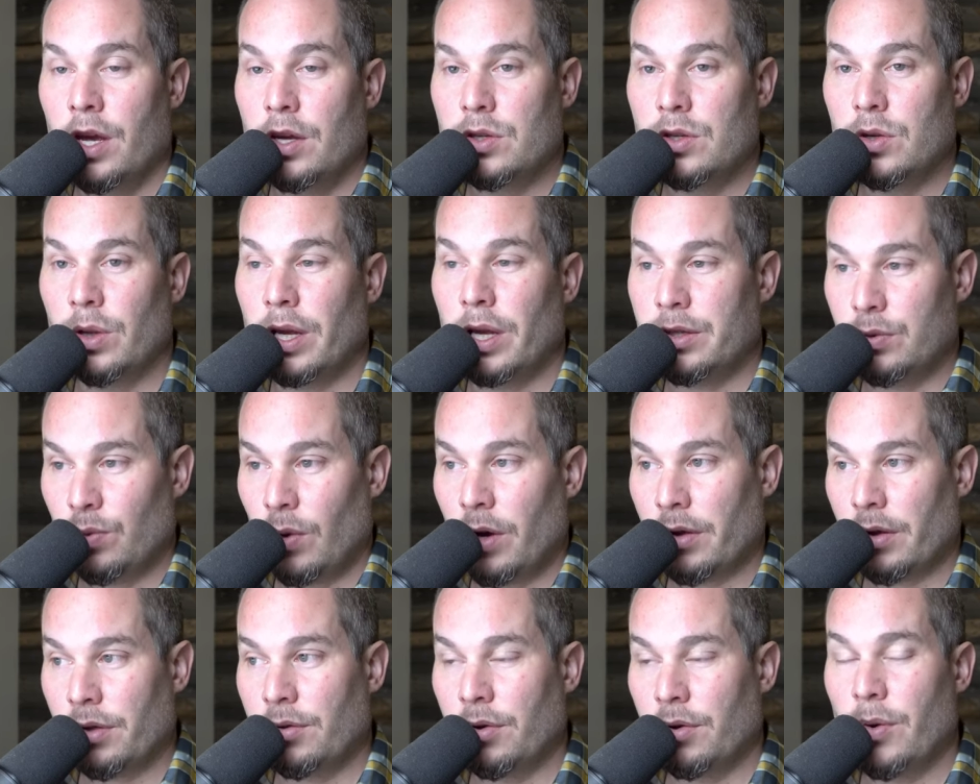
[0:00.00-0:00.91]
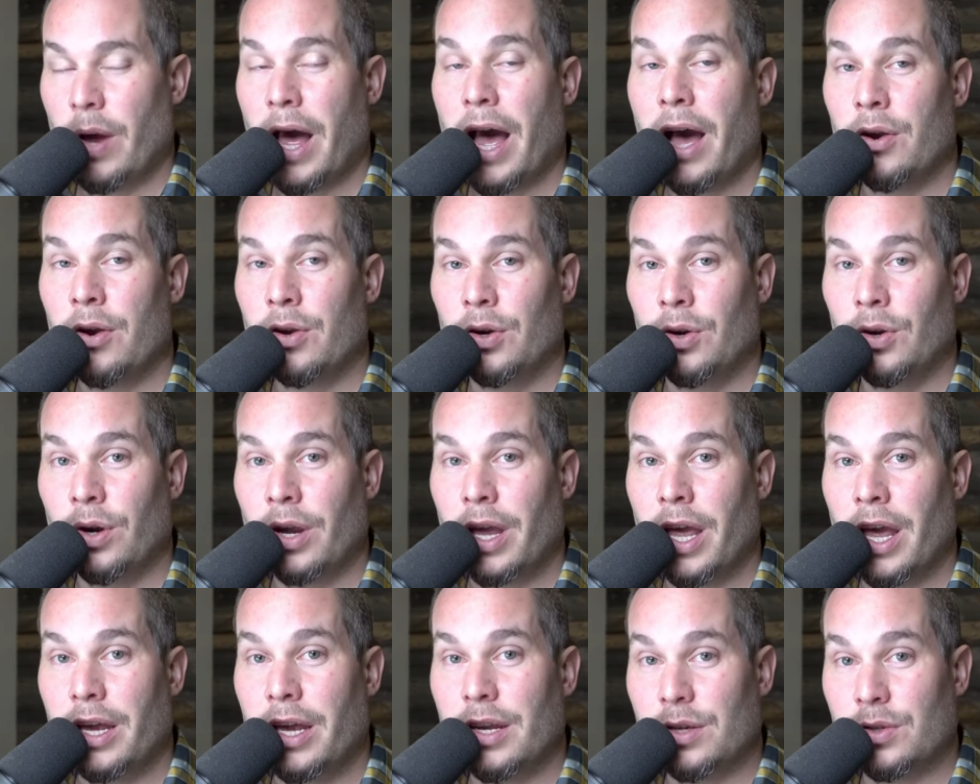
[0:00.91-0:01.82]
So let's walk through how to
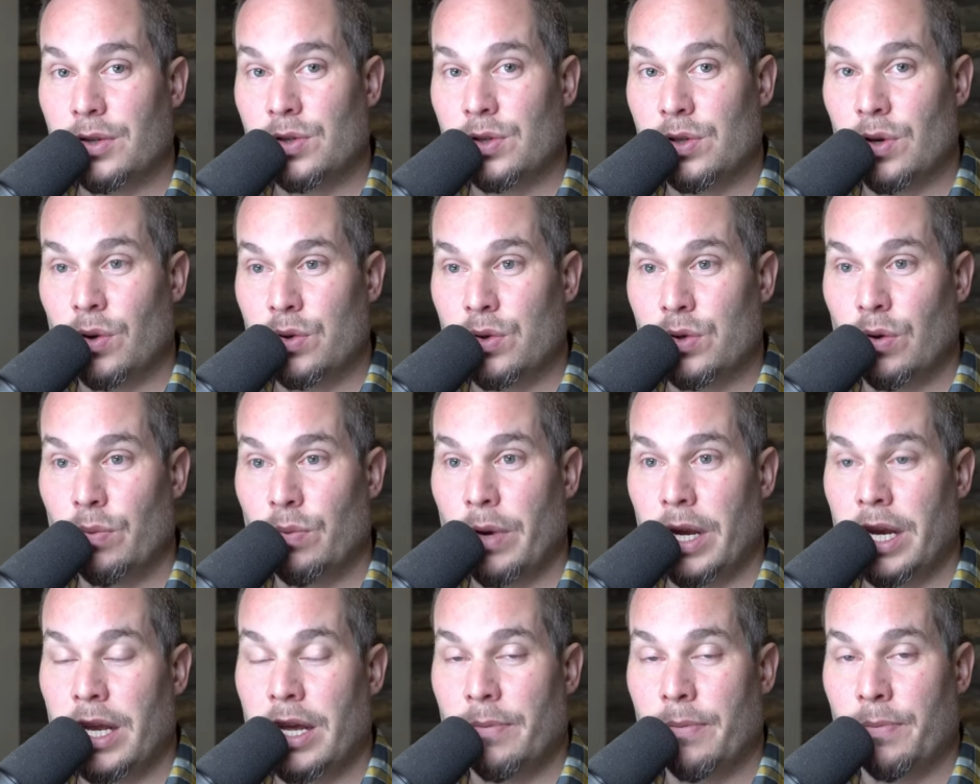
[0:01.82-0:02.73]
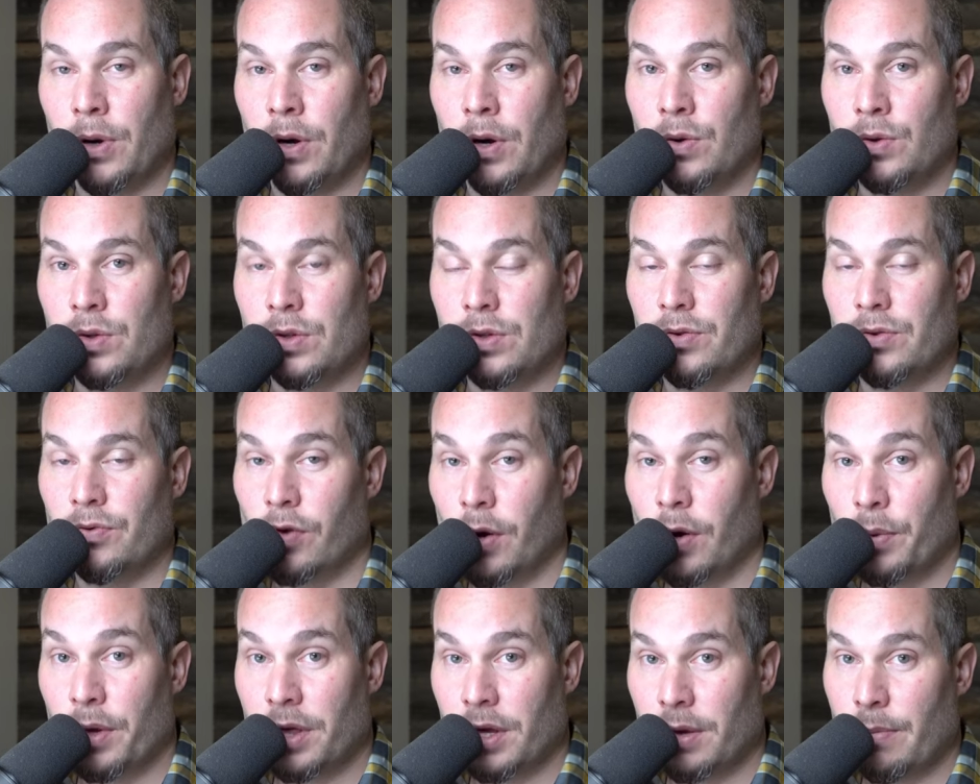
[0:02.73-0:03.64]
create social media posts
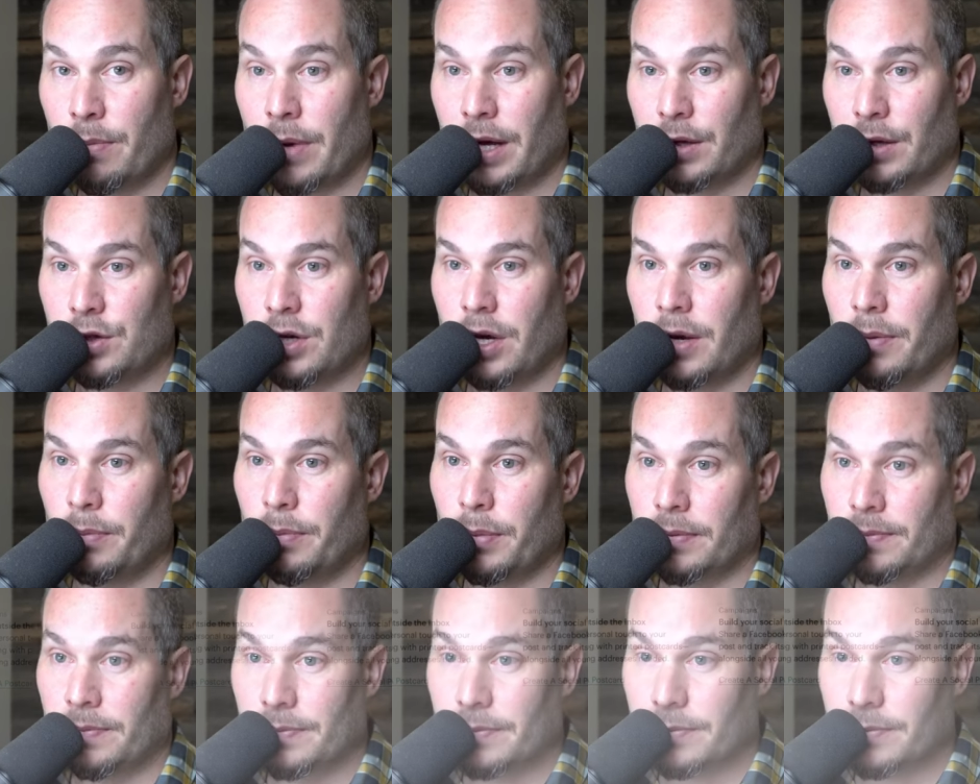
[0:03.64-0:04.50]
from within MailChimp.